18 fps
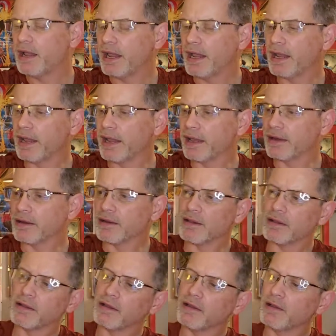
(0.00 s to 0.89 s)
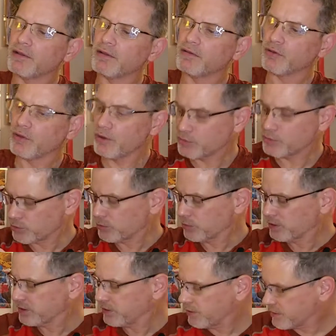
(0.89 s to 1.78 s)
And so those are
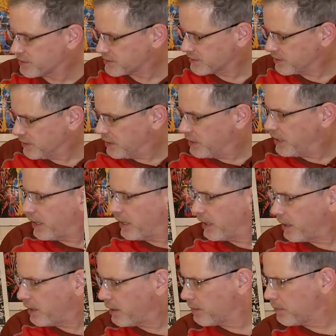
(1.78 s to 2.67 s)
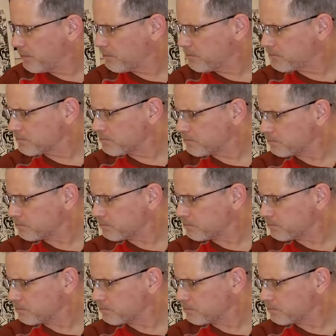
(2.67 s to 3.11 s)
really nice. Um,